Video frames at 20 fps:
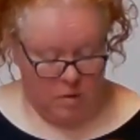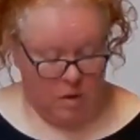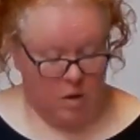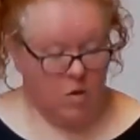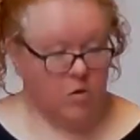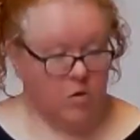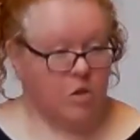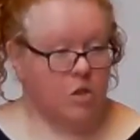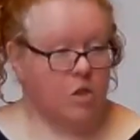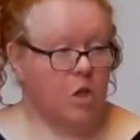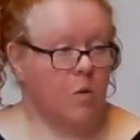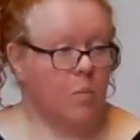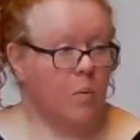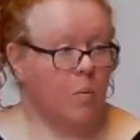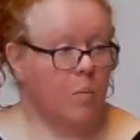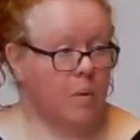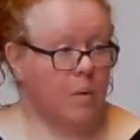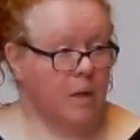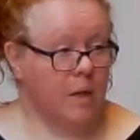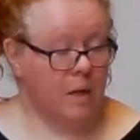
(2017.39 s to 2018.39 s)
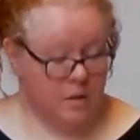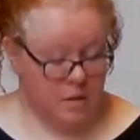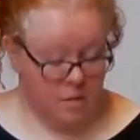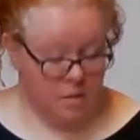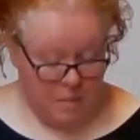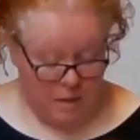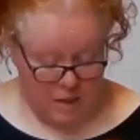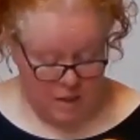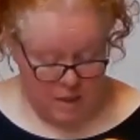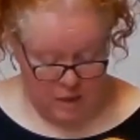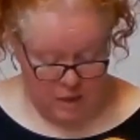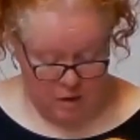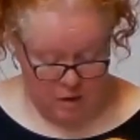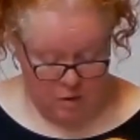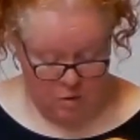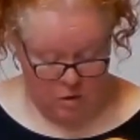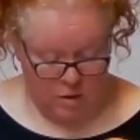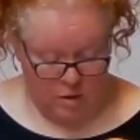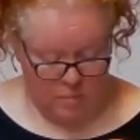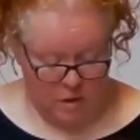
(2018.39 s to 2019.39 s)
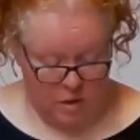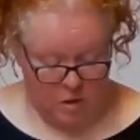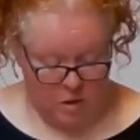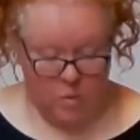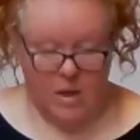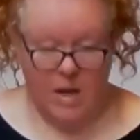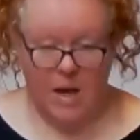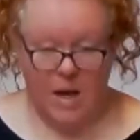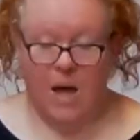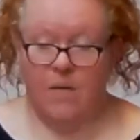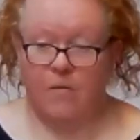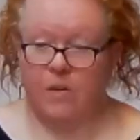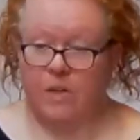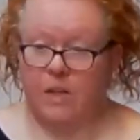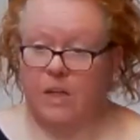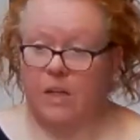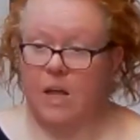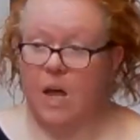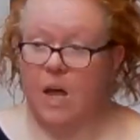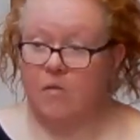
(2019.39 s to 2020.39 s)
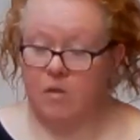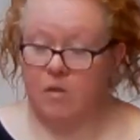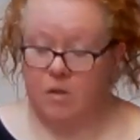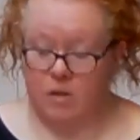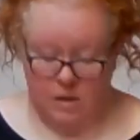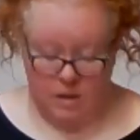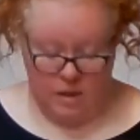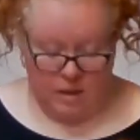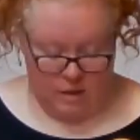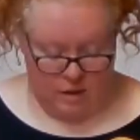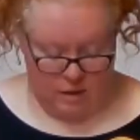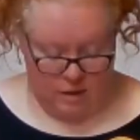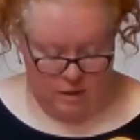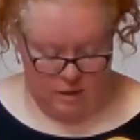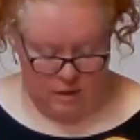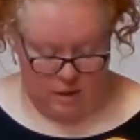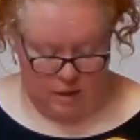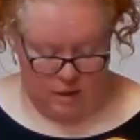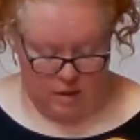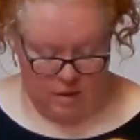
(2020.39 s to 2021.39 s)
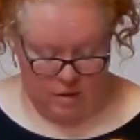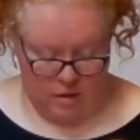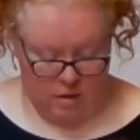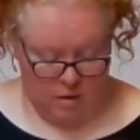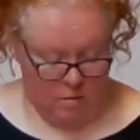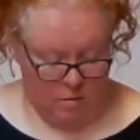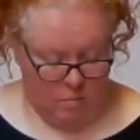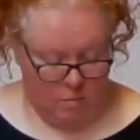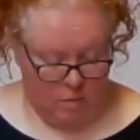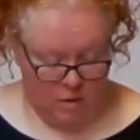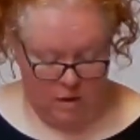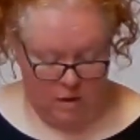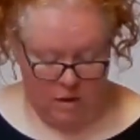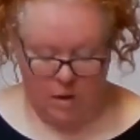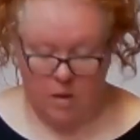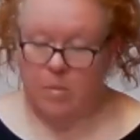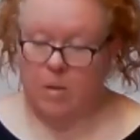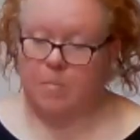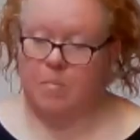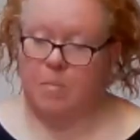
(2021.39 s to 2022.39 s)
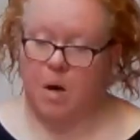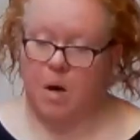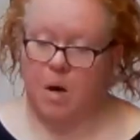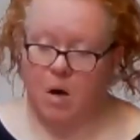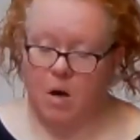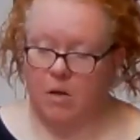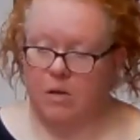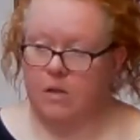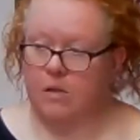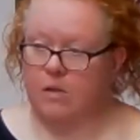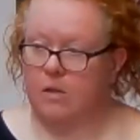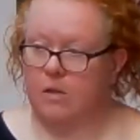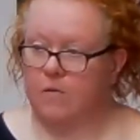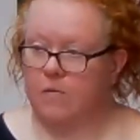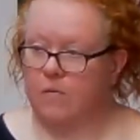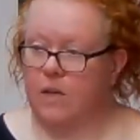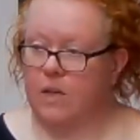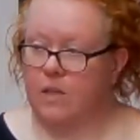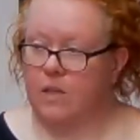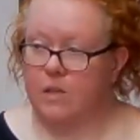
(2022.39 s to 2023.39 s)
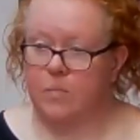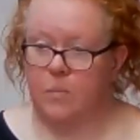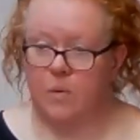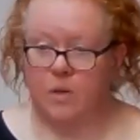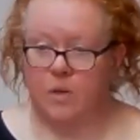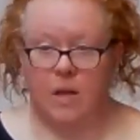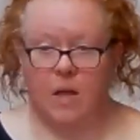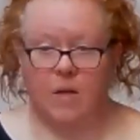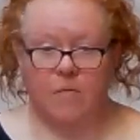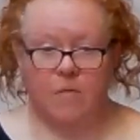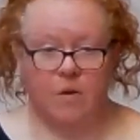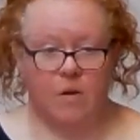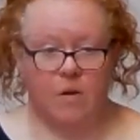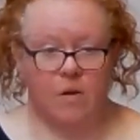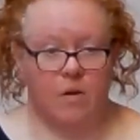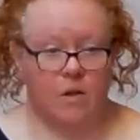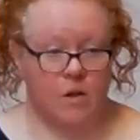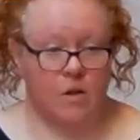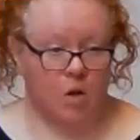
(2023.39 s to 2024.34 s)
Because human beings are made in God's image, we have an inherent dignity, one that can be marred and defaced, but never